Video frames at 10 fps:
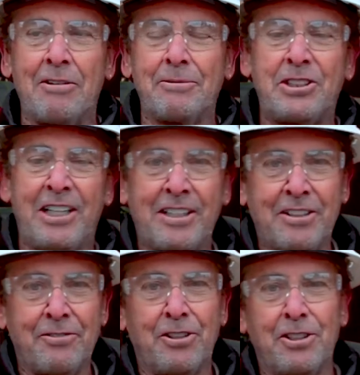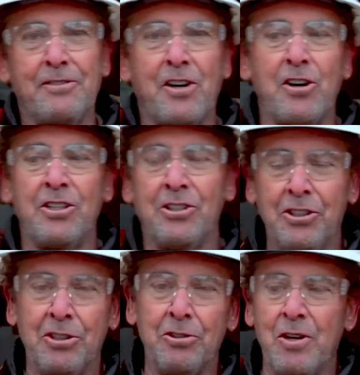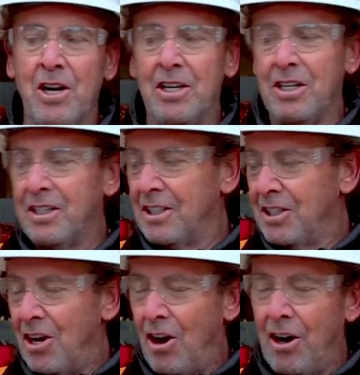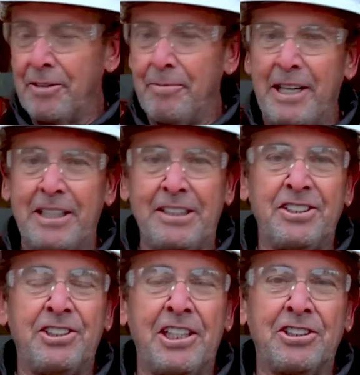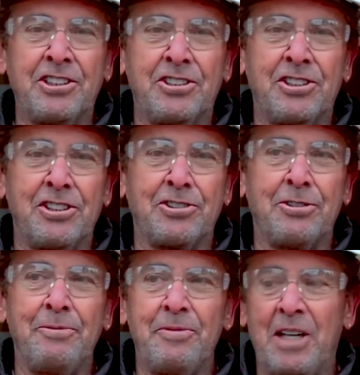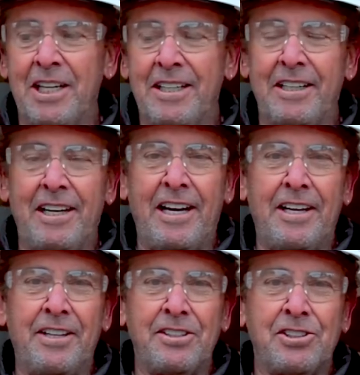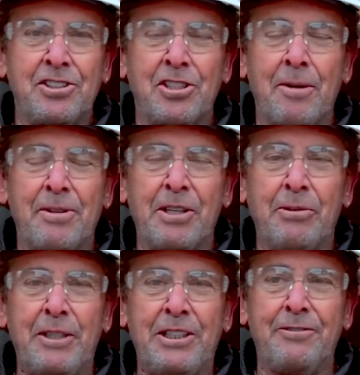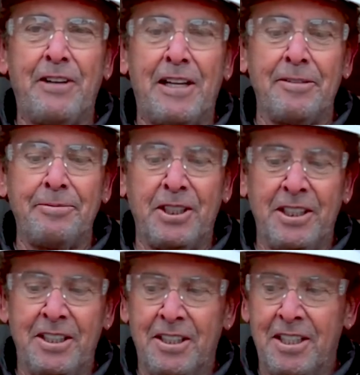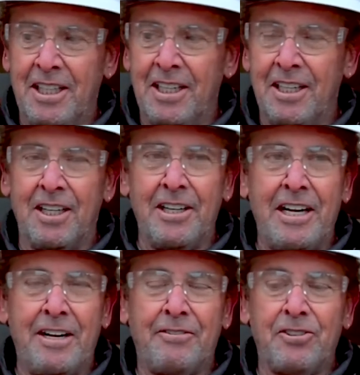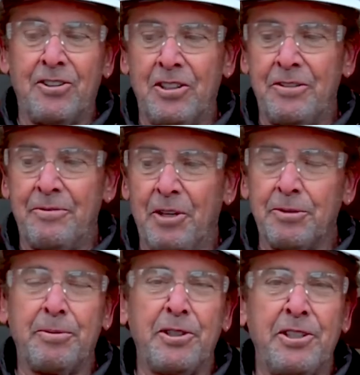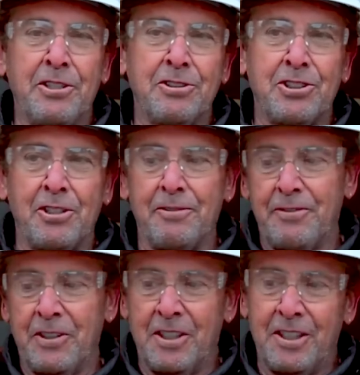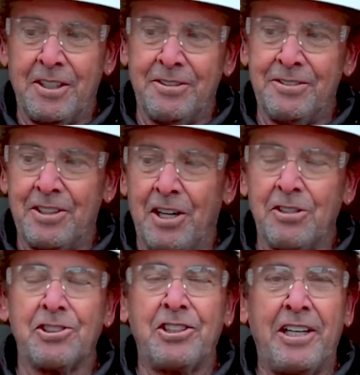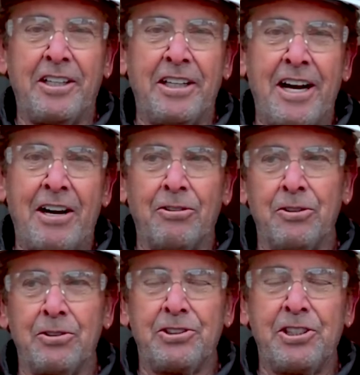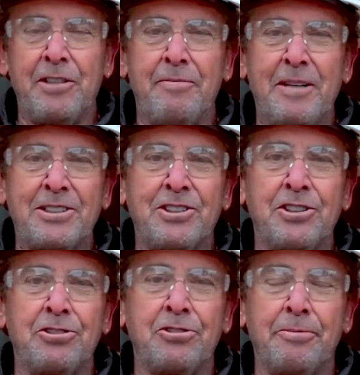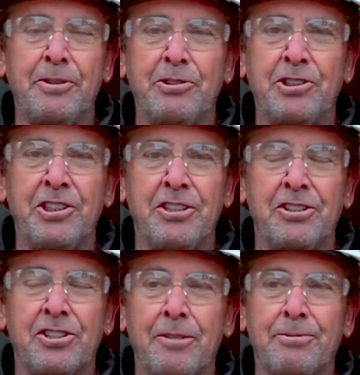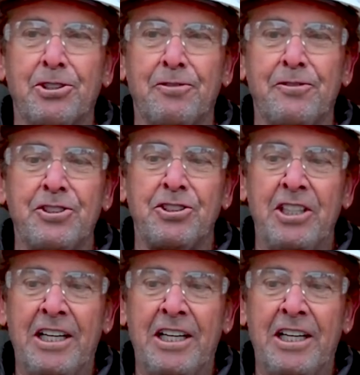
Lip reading: I'm standing in front of our new automated injection system, and this is something we developed after multiple years of understanding how to achieve best distribution in the subsurface.